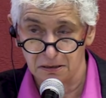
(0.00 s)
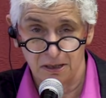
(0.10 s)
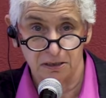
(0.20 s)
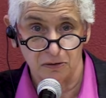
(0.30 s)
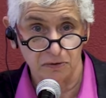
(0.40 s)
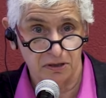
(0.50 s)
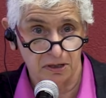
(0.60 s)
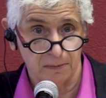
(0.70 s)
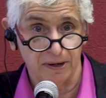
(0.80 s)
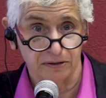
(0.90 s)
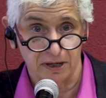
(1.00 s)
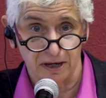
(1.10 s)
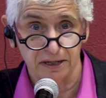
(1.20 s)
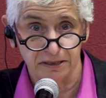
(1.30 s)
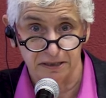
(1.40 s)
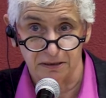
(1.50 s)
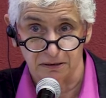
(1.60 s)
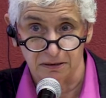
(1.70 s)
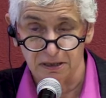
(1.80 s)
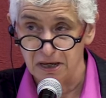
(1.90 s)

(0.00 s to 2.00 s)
They don't think about the ideal.